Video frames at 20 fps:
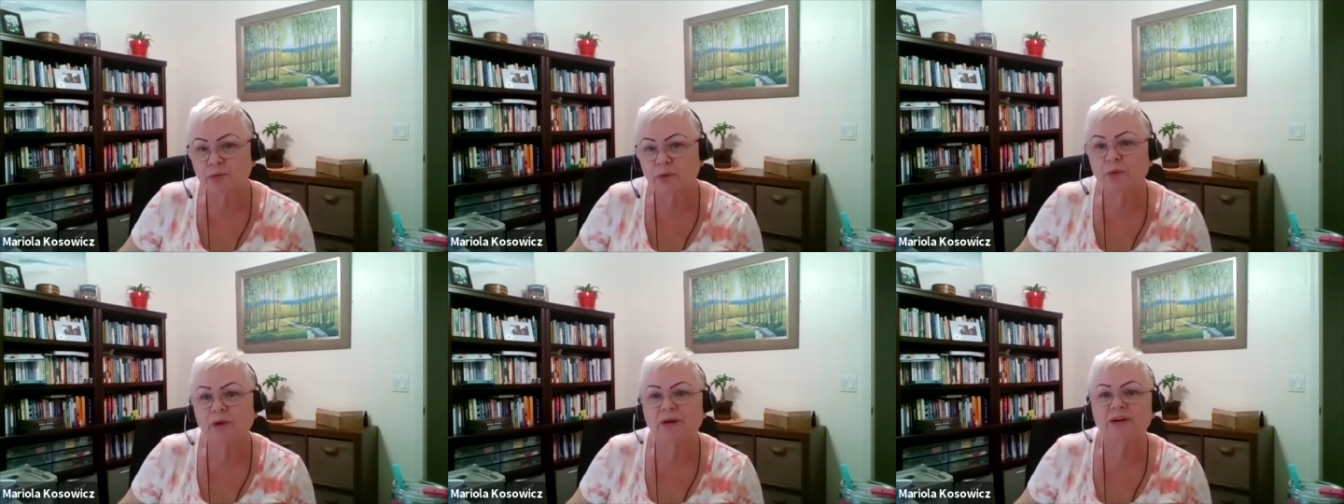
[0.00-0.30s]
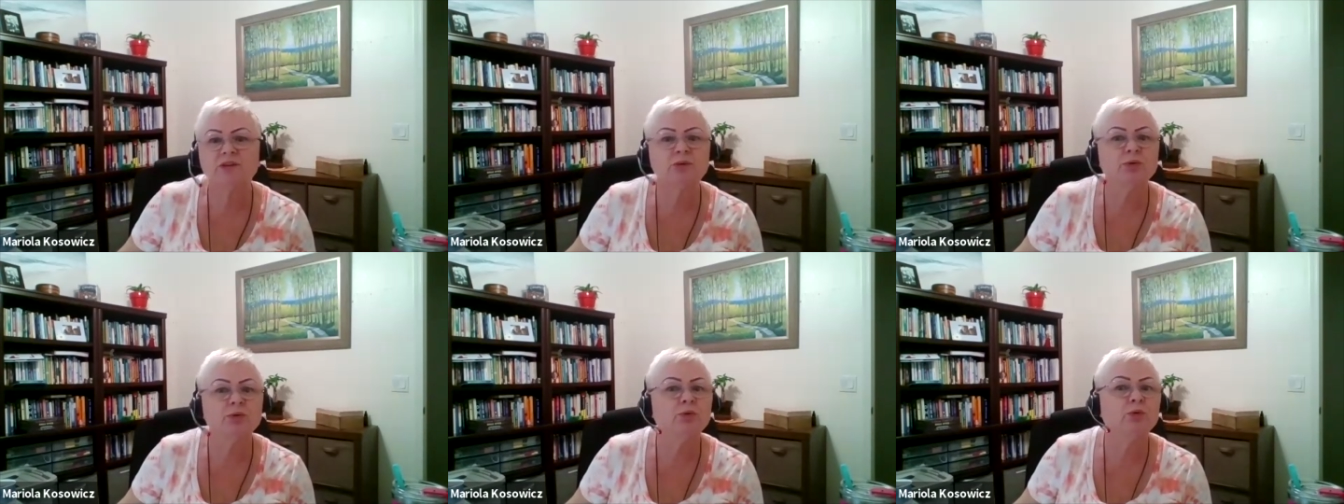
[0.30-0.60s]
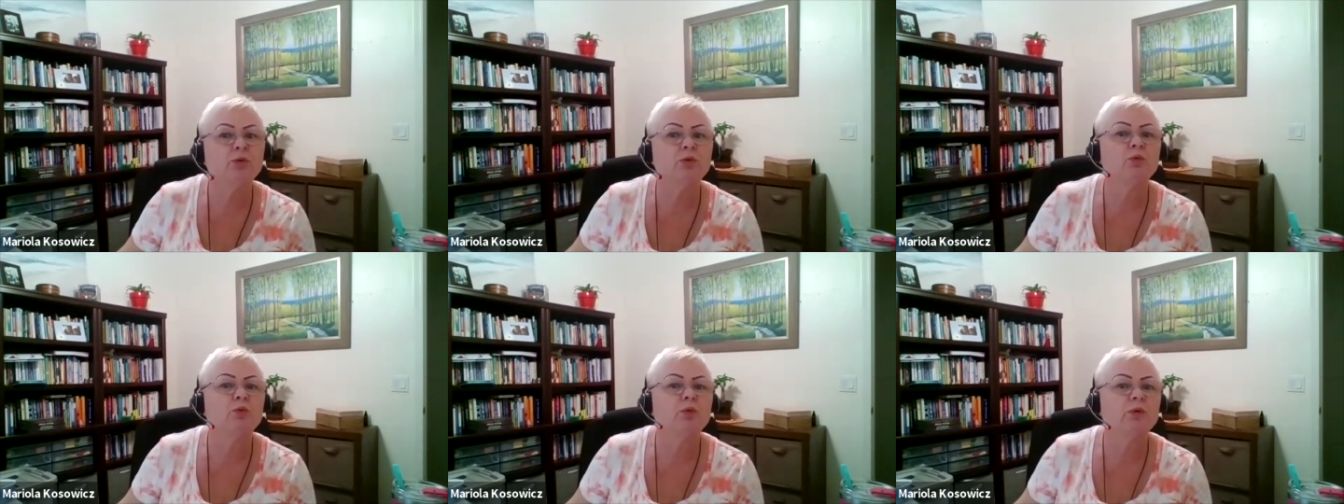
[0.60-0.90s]
We wanted
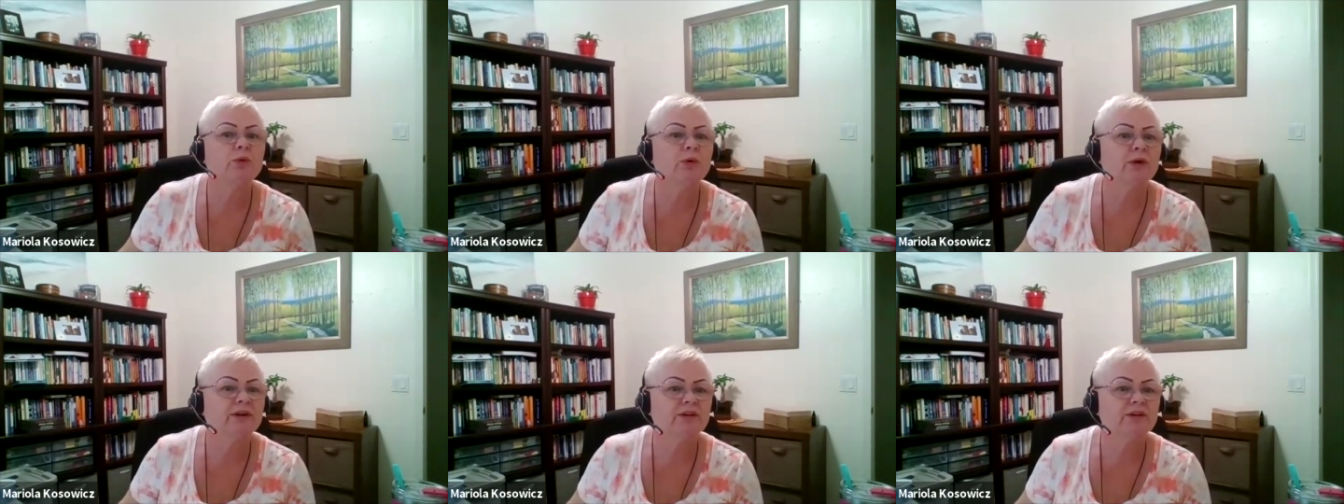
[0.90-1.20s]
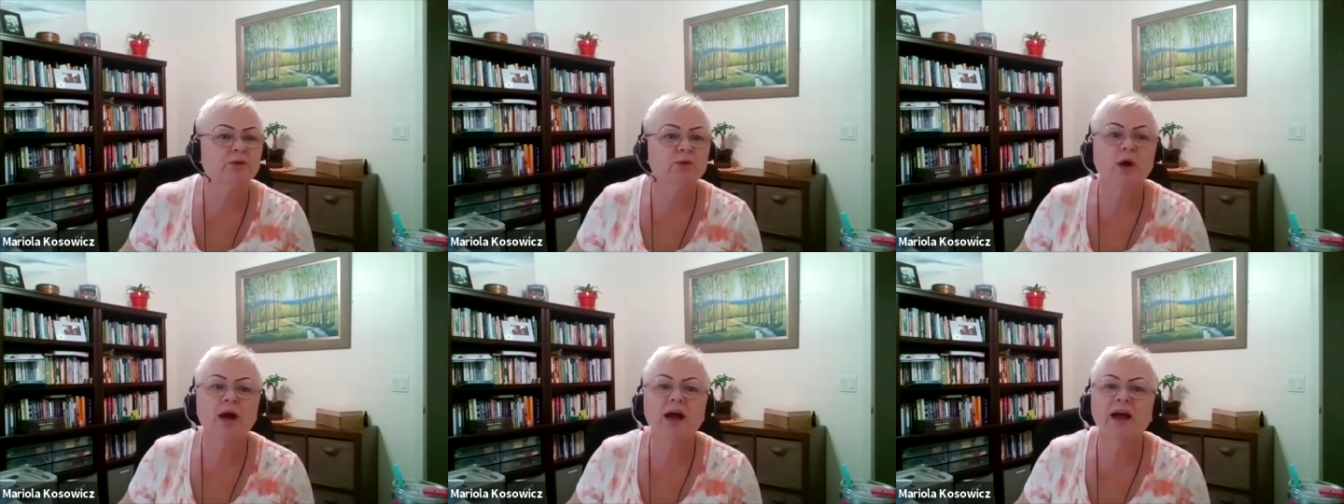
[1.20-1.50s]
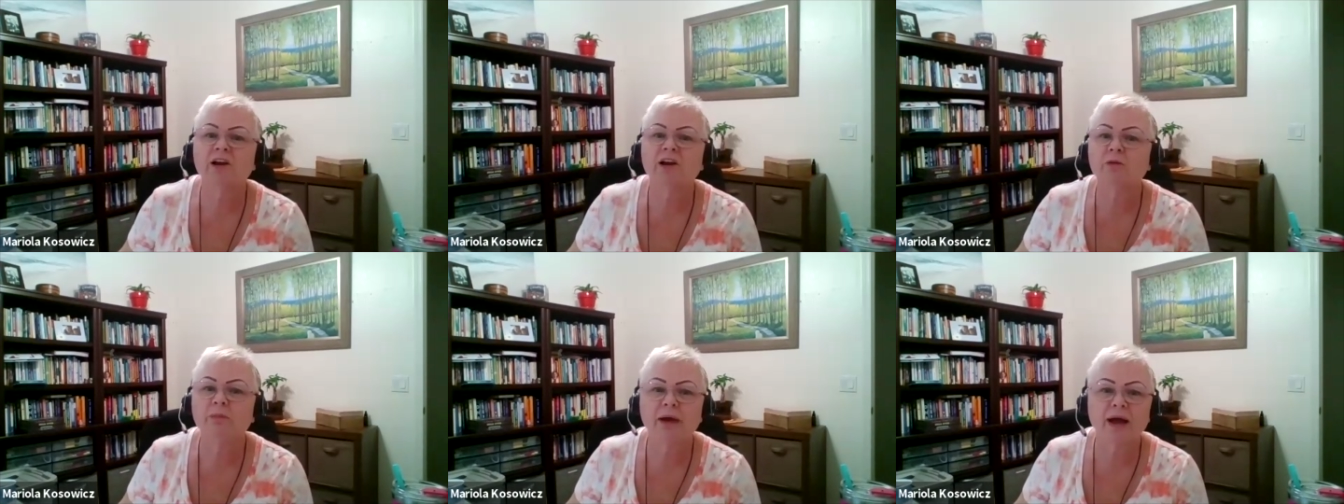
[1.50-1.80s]
to
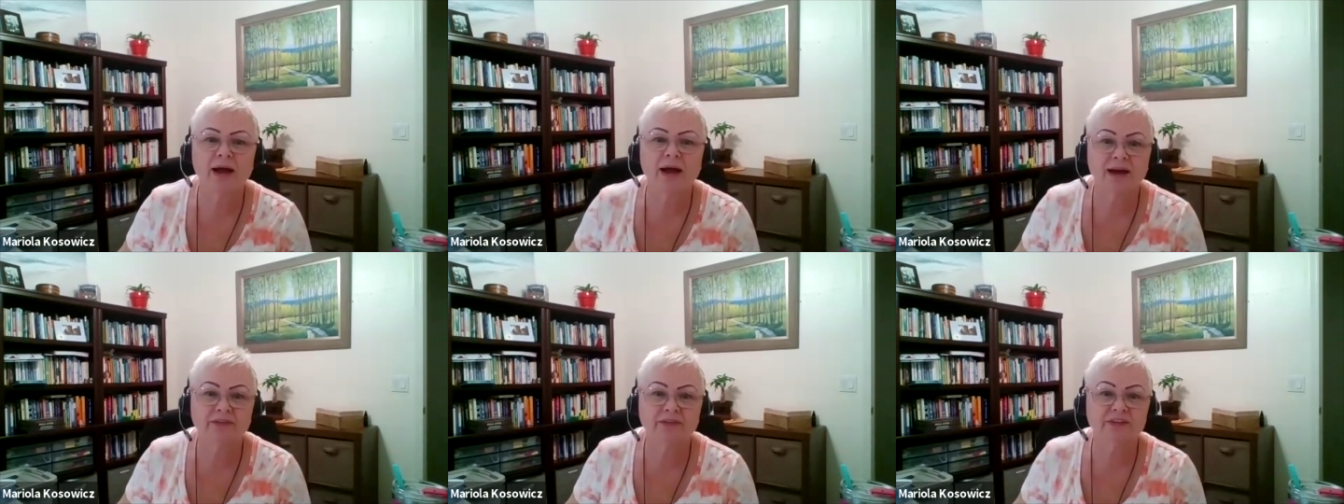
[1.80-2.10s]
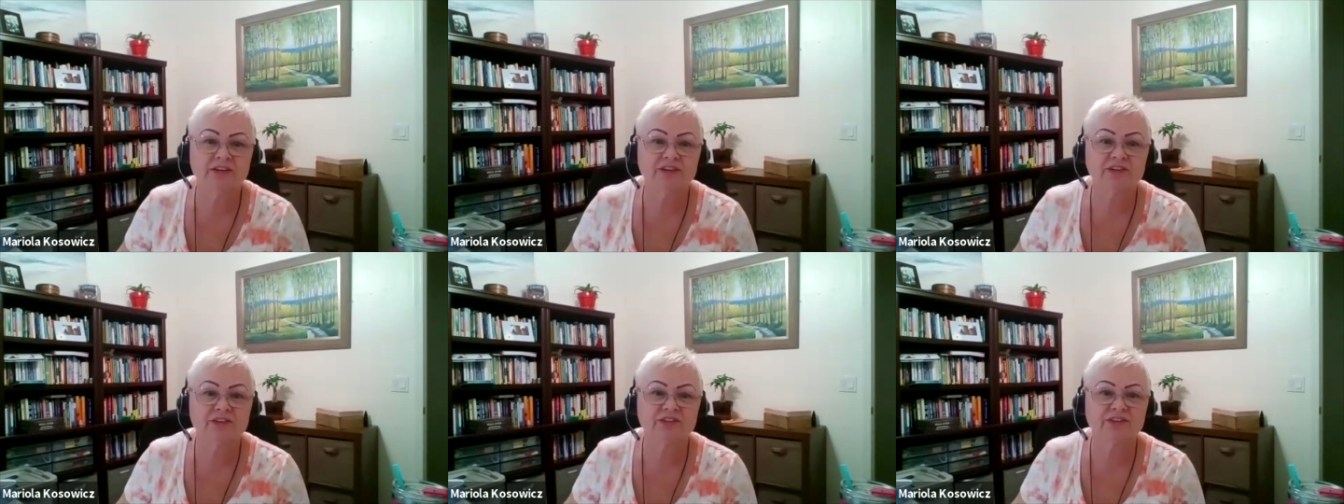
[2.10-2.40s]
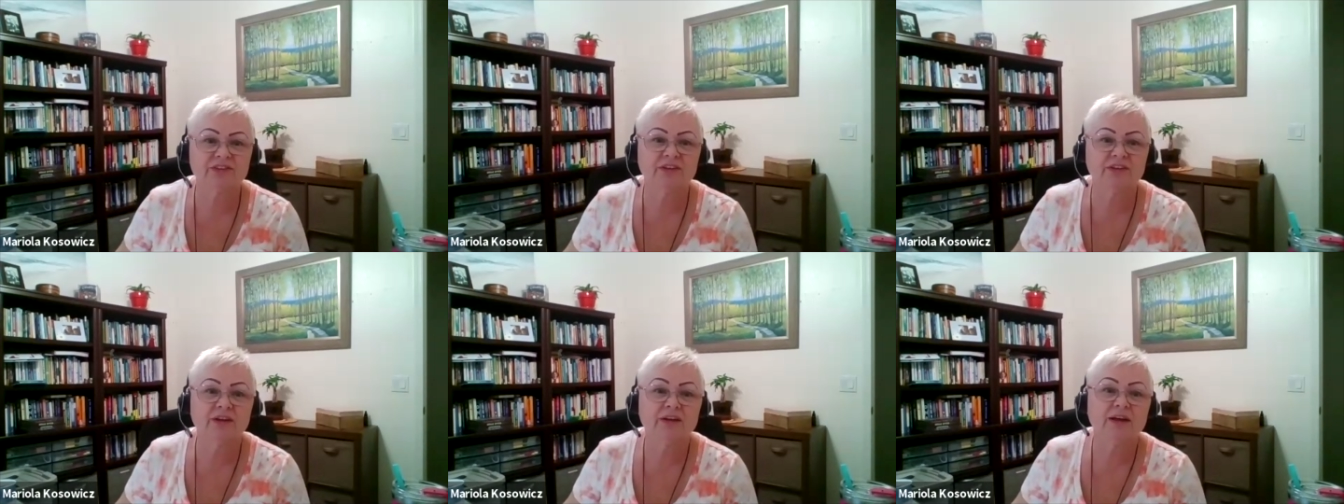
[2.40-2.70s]
help others,